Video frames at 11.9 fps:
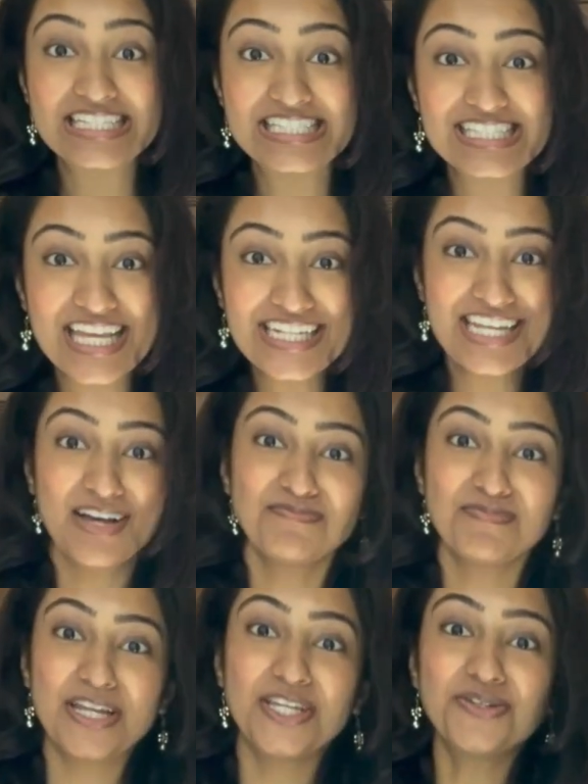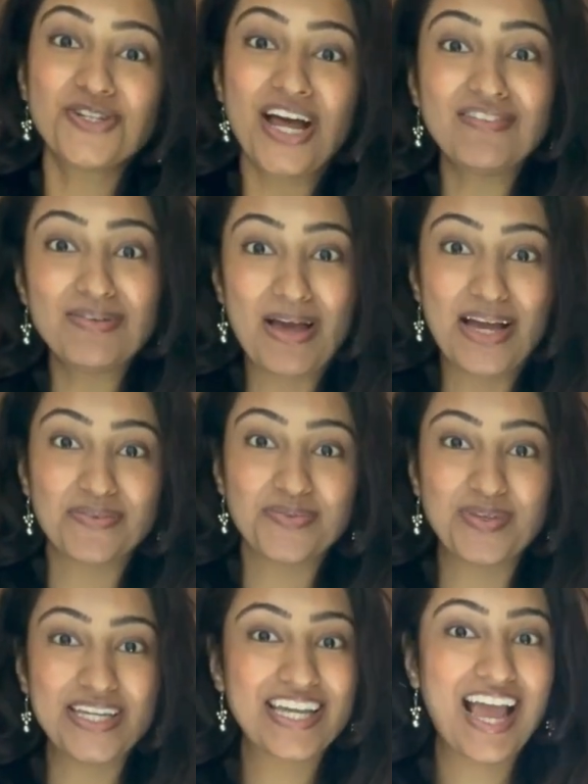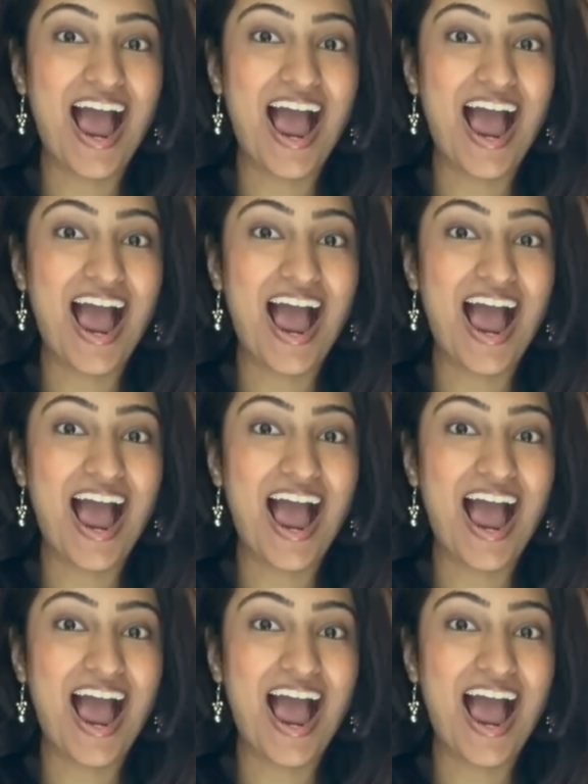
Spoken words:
set up my new travel bag with me.